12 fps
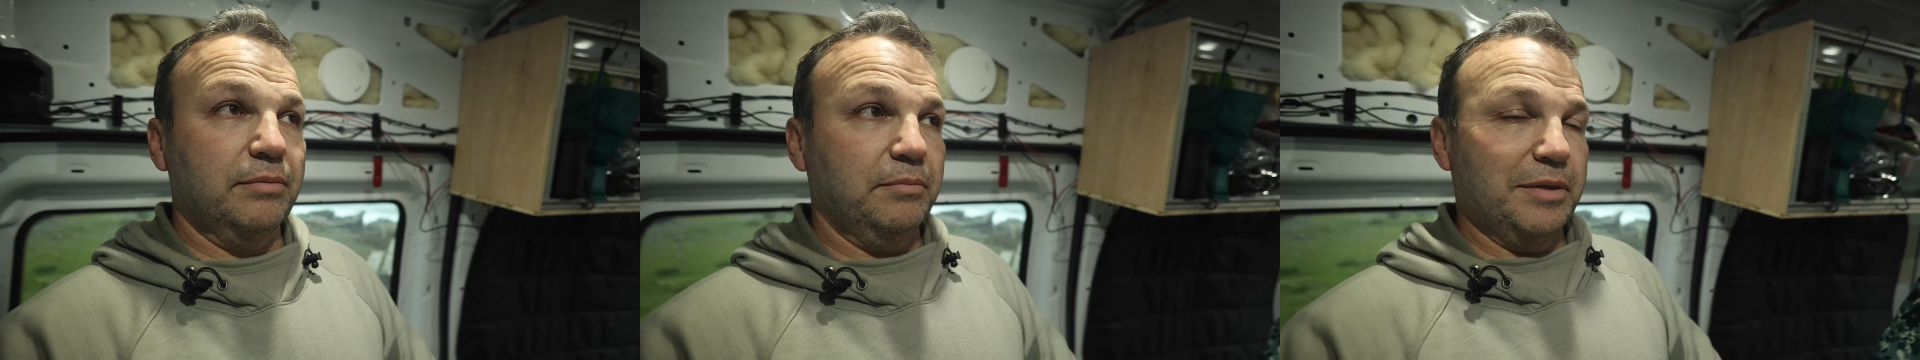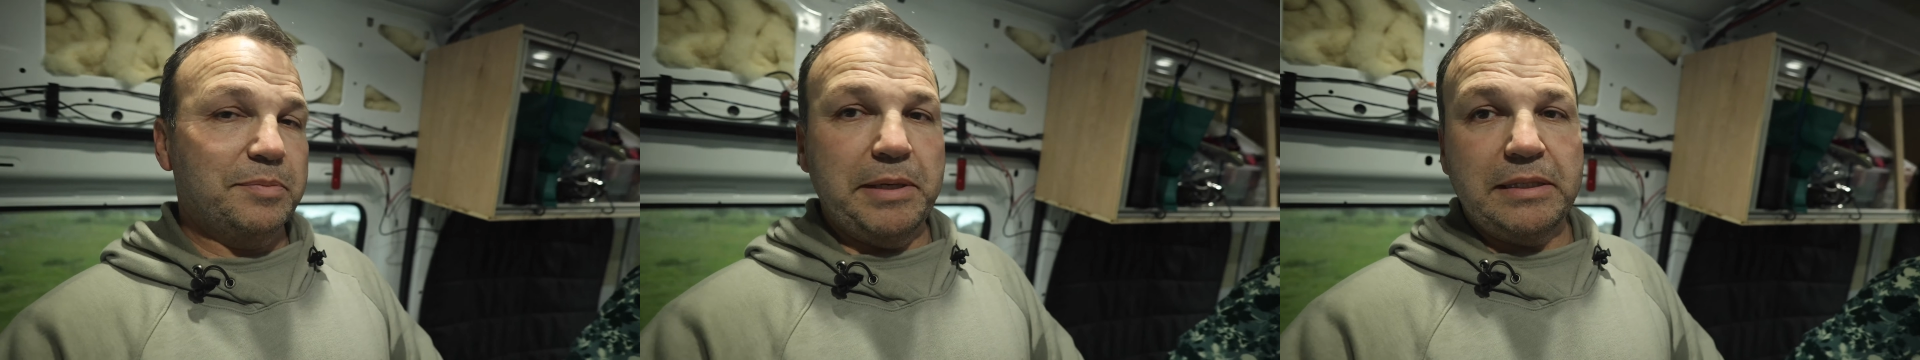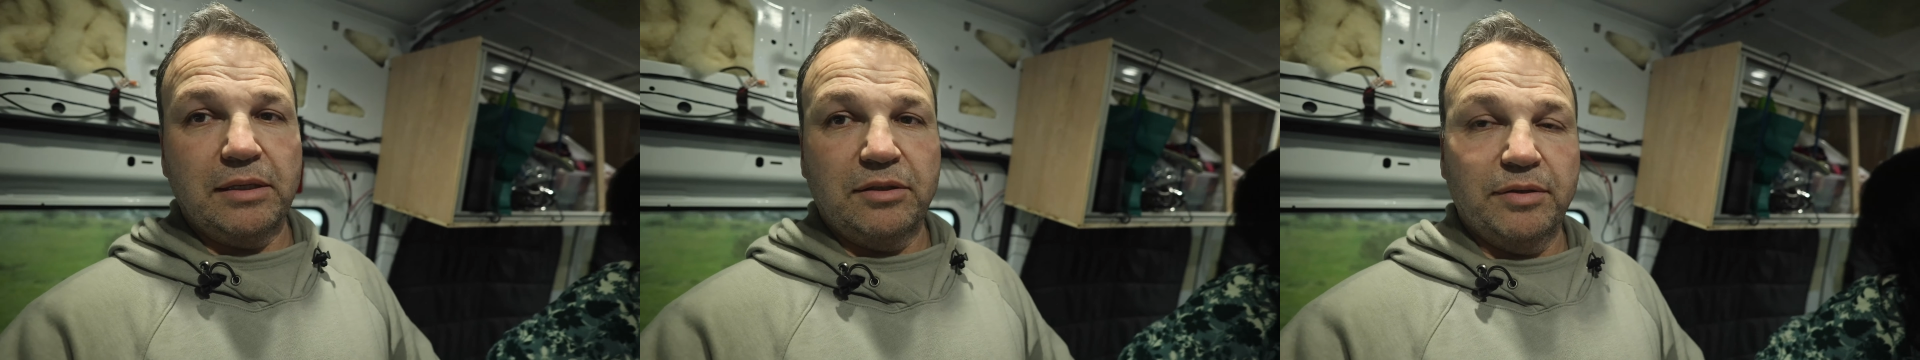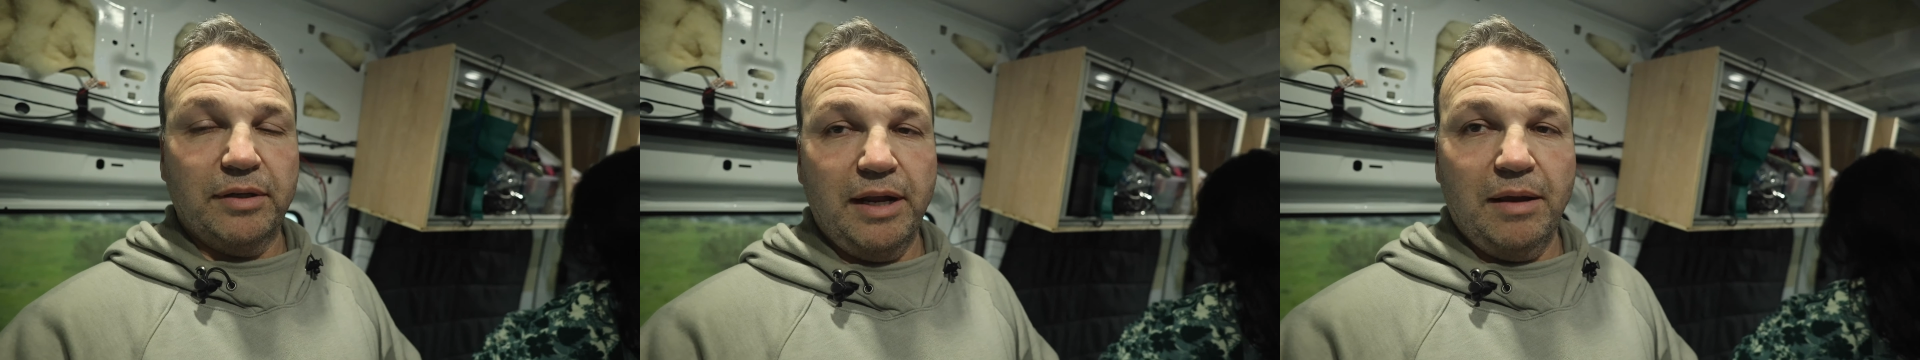It's basically a
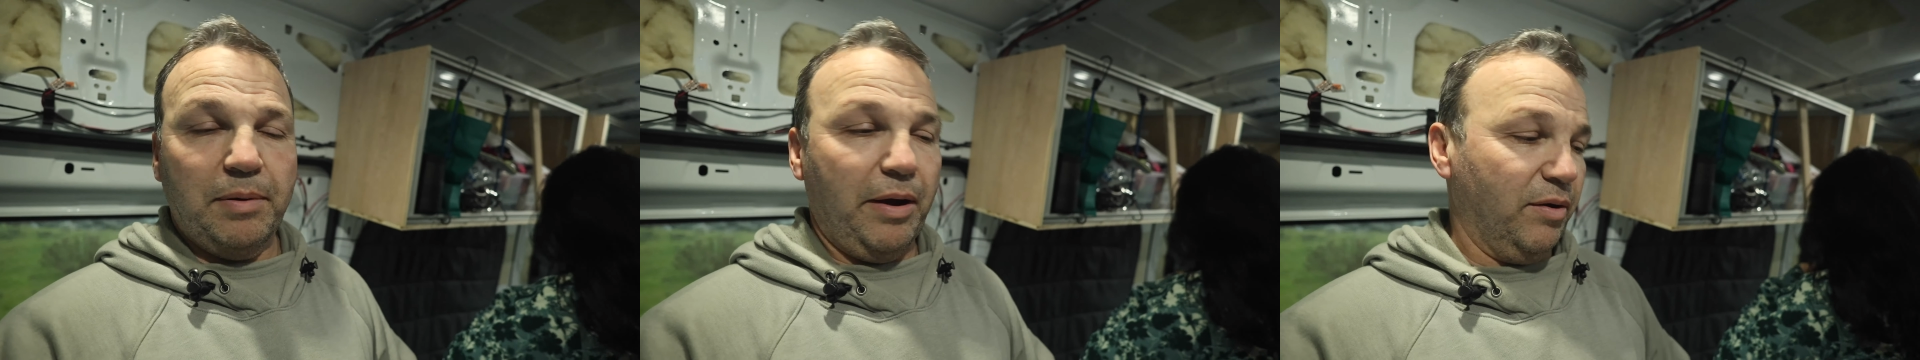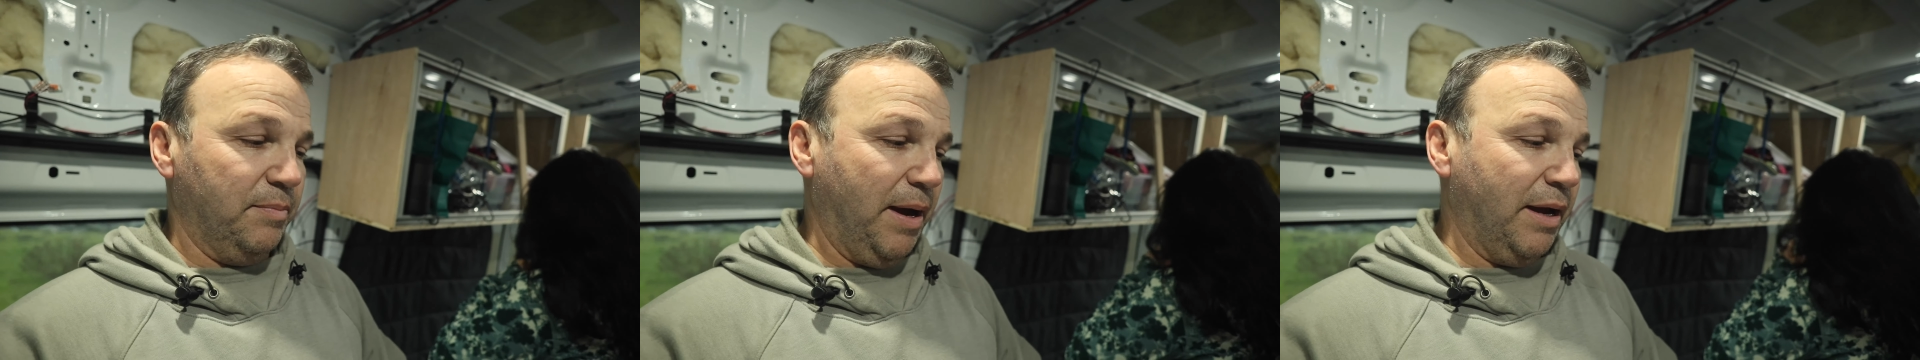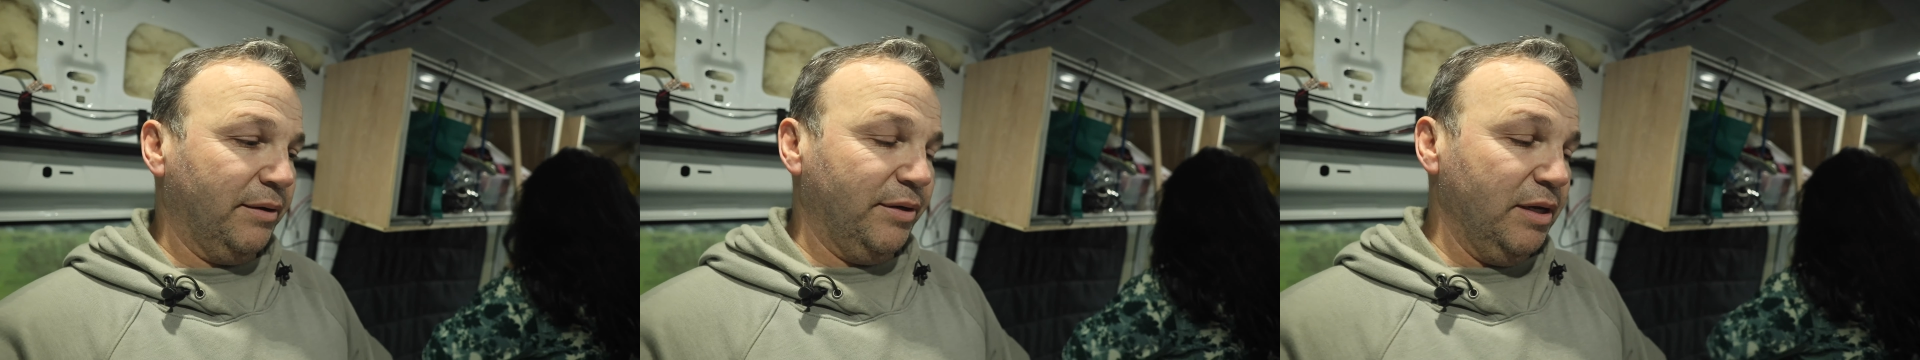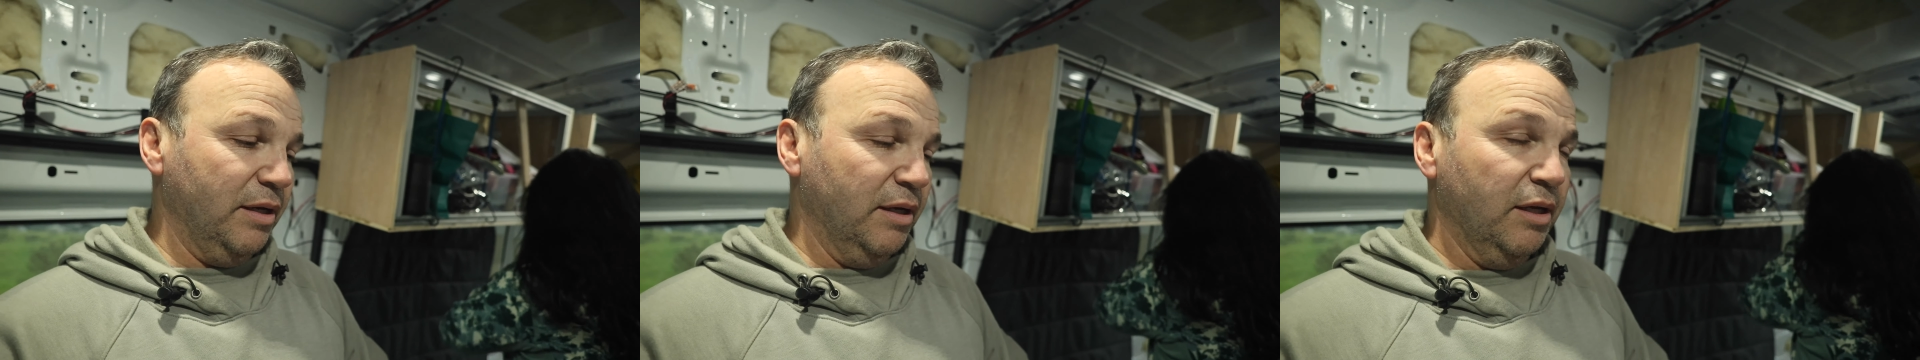200 amp hour battery.